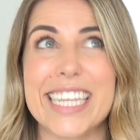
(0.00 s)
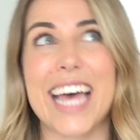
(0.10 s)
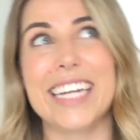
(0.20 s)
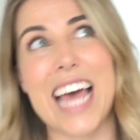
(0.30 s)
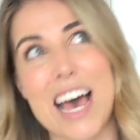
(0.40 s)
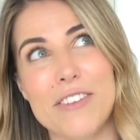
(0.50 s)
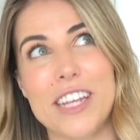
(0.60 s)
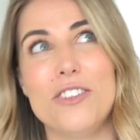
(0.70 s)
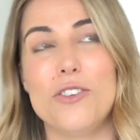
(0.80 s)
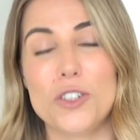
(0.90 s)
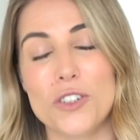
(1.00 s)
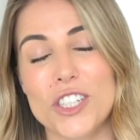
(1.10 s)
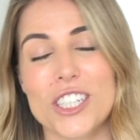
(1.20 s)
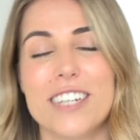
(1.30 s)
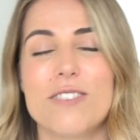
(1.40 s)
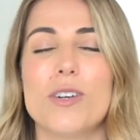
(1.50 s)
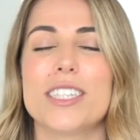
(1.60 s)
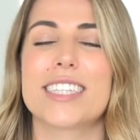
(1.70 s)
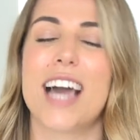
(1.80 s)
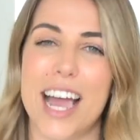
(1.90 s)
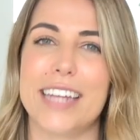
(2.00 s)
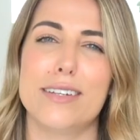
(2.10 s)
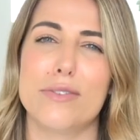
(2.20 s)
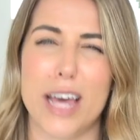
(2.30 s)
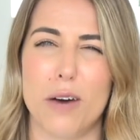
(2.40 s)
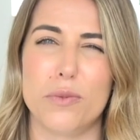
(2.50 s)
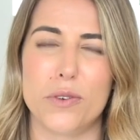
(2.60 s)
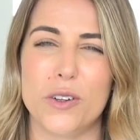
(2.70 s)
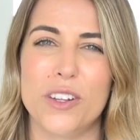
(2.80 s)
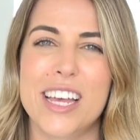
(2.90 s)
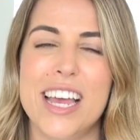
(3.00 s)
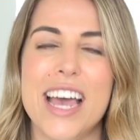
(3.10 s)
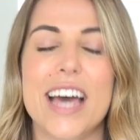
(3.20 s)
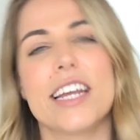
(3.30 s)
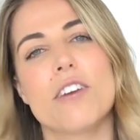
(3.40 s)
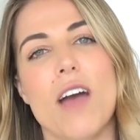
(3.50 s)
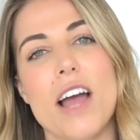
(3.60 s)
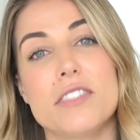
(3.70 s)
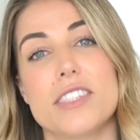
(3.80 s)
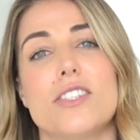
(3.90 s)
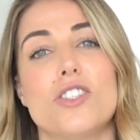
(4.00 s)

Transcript: and having nutrition was kind of helpful. And I arrived at